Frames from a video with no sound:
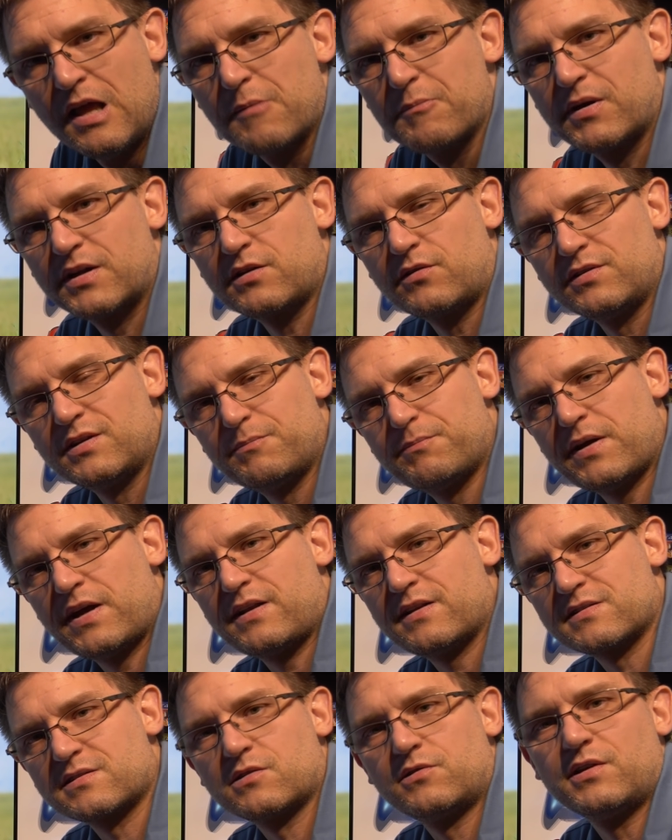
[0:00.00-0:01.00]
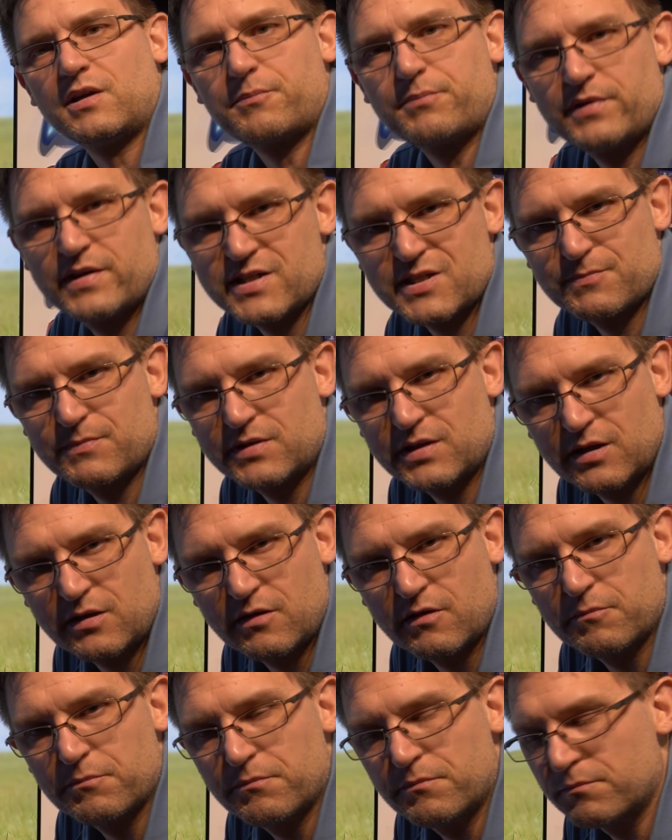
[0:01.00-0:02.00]
but on the Panasonic
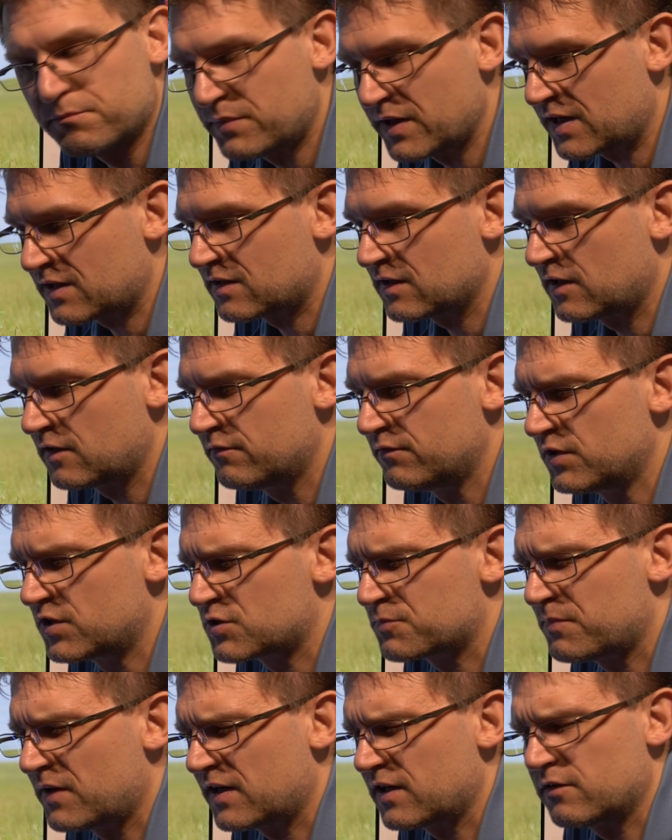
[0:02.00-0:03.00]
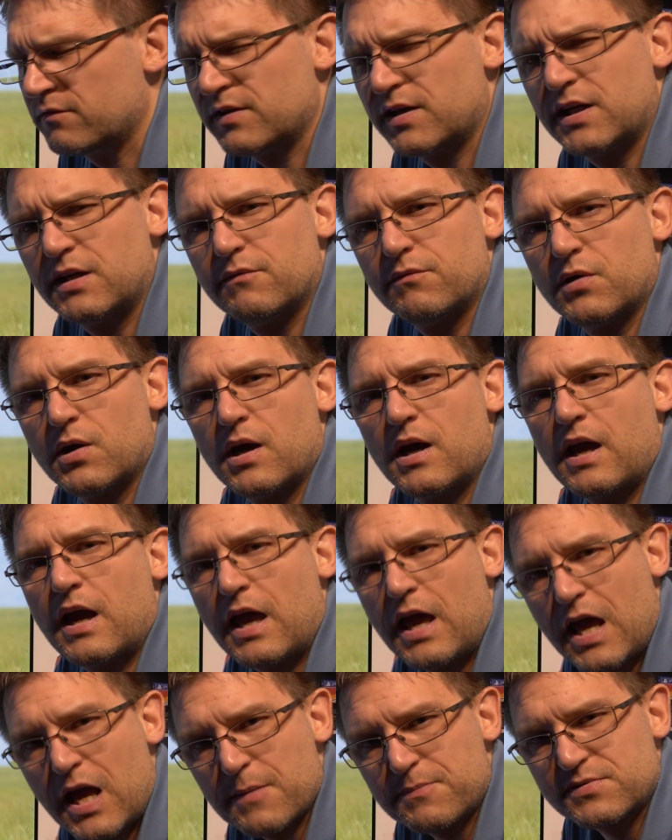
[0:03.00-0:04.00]
plasma back then, which by the way were
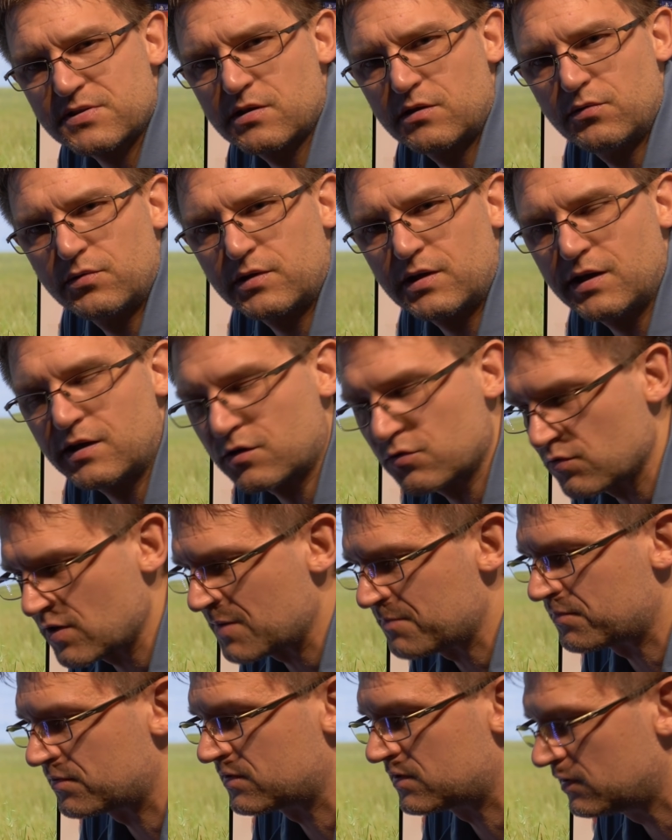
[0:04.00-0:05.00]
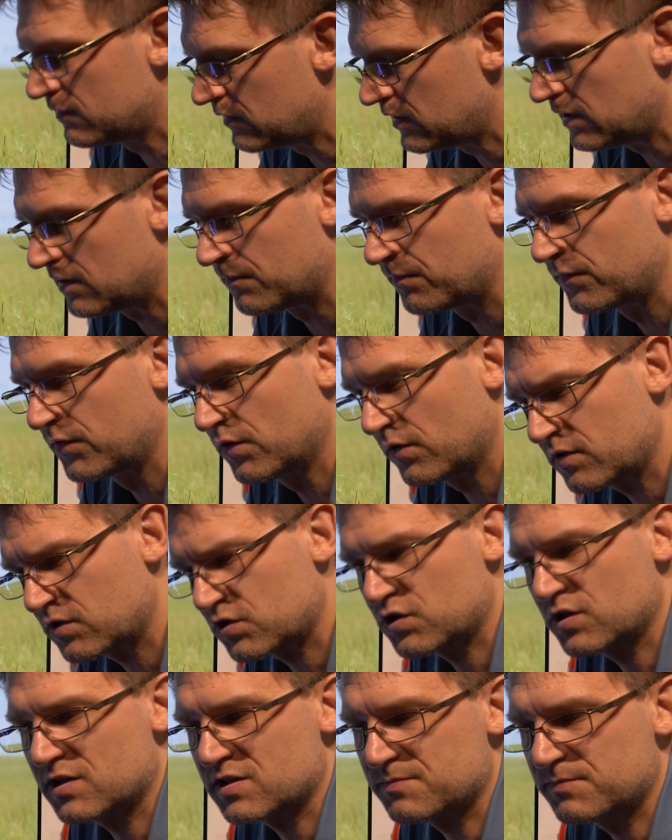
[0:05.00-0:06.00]
absolutely crap TV, not
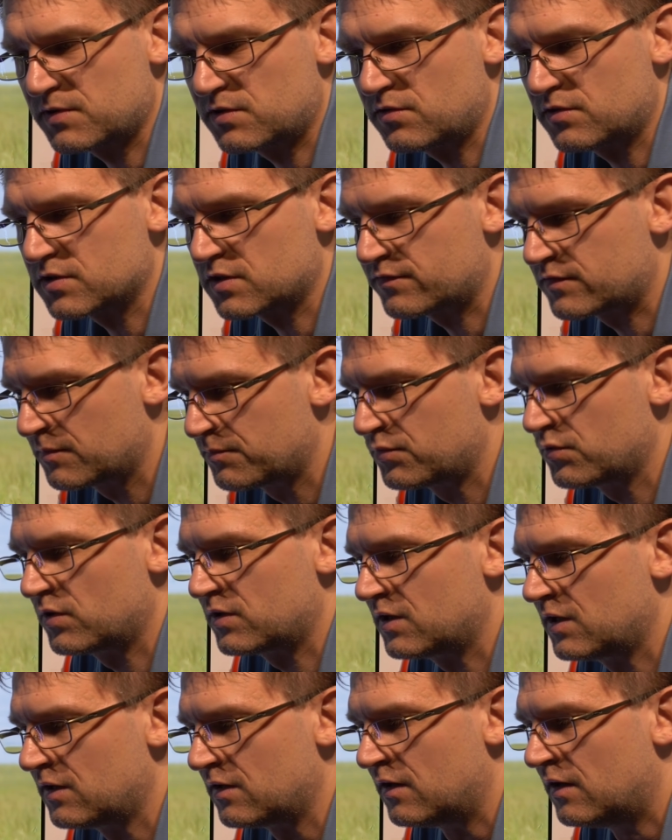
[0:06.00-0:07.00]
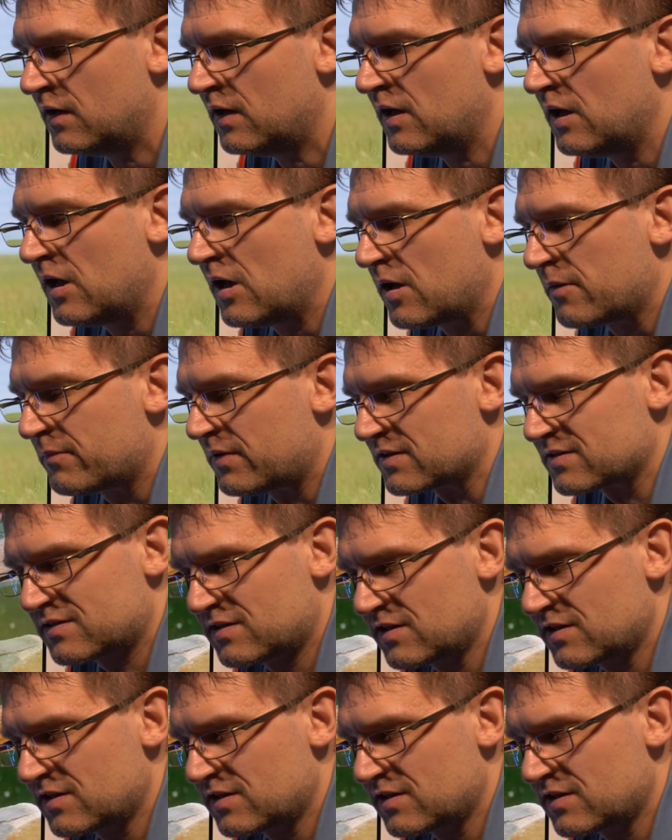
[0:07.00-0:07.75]
just because of the burn-in, but